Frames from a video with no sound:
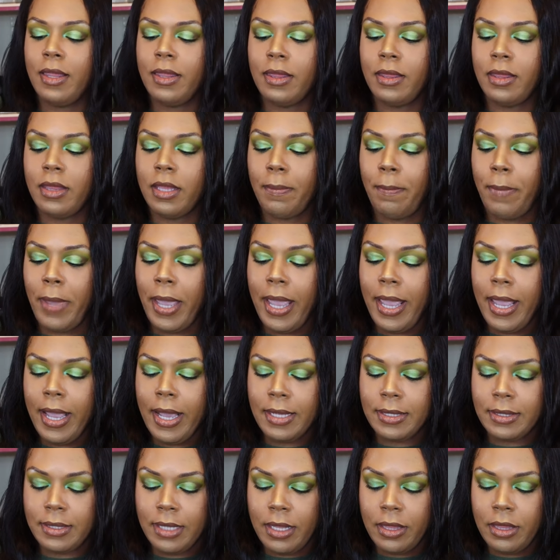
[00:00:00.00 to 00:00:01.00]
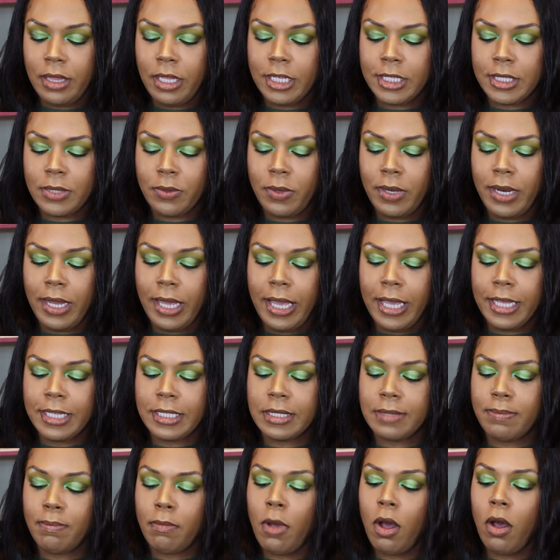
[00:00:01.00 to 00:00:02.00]
the pans in this one
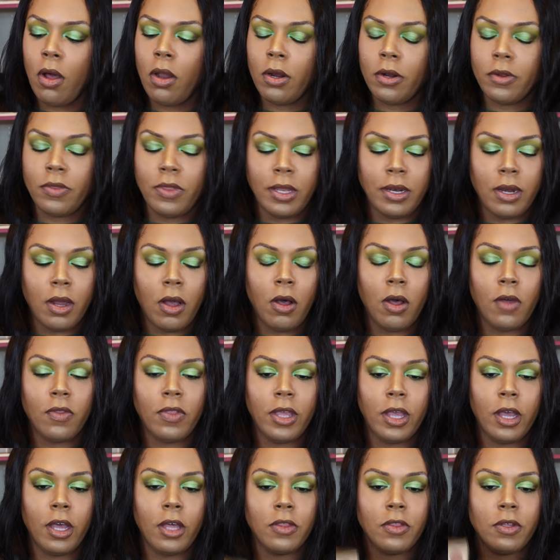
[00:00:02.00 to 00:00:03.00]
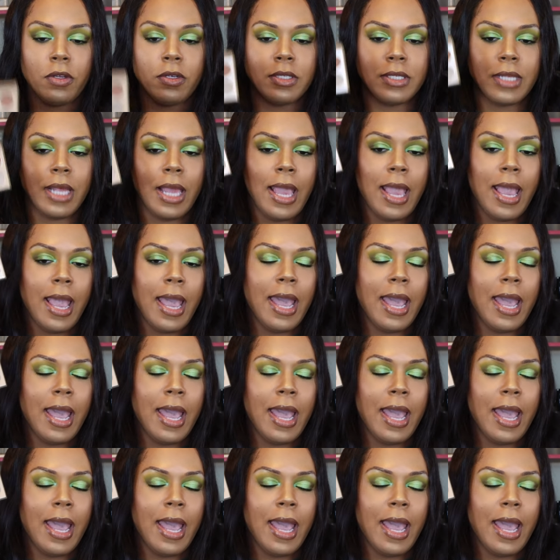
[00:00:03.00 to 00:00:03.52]
is smaller than all the others,